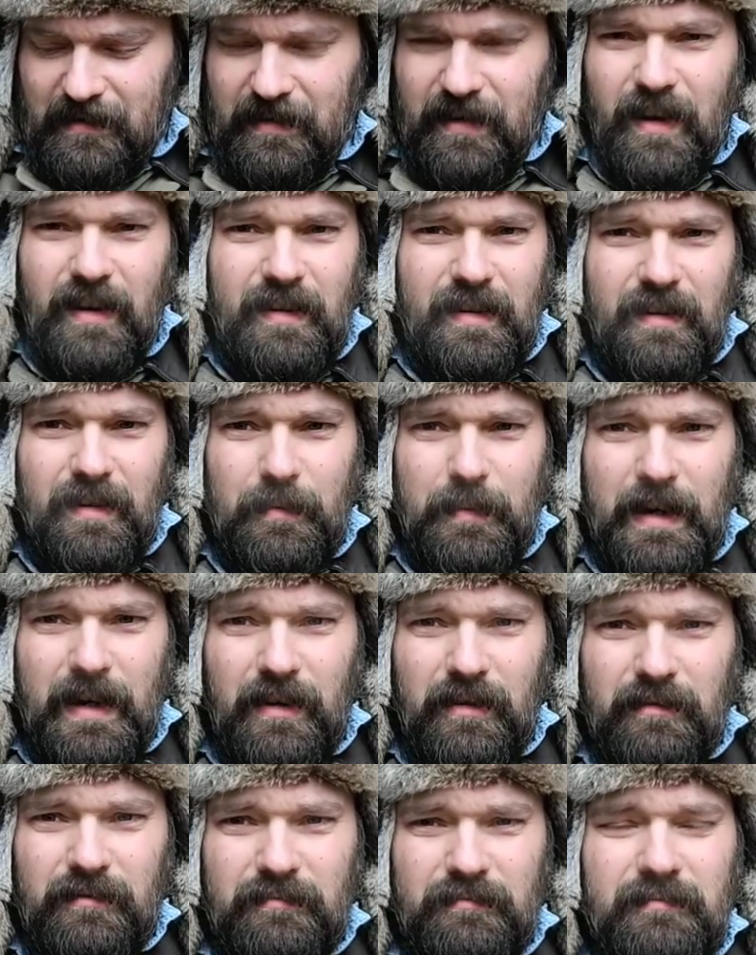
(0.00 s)
talking
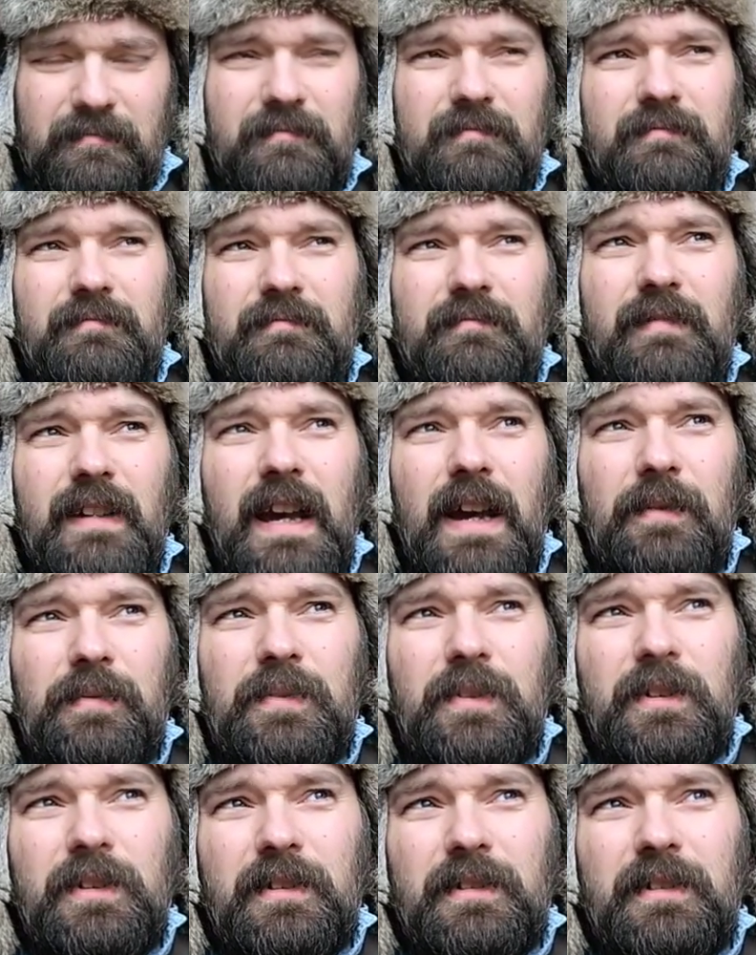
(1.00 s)
about
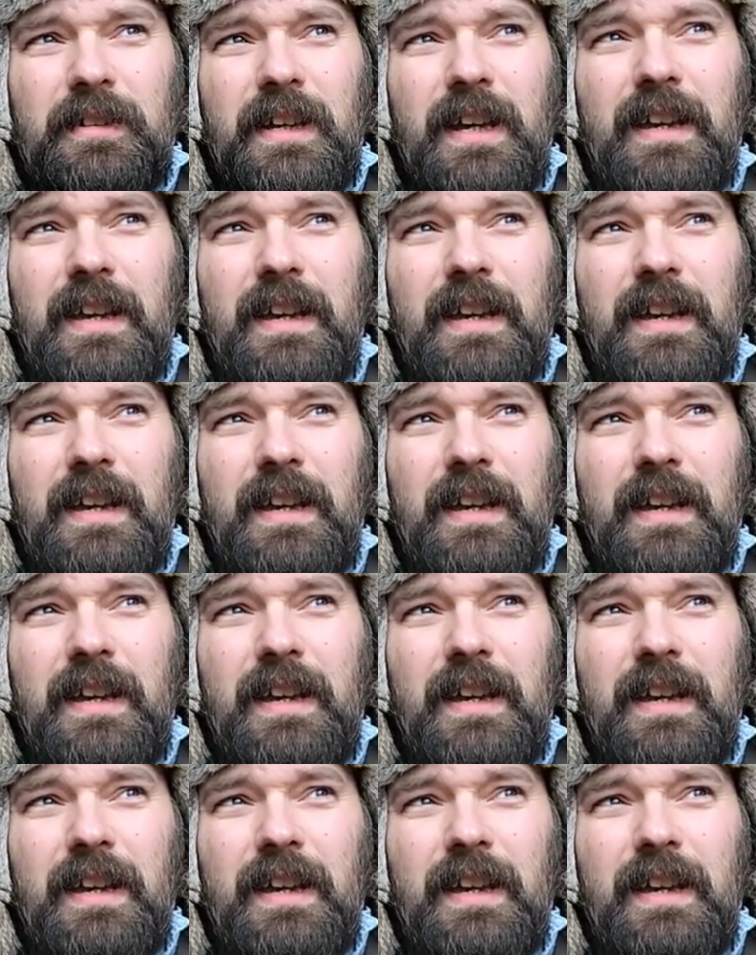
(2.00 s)
after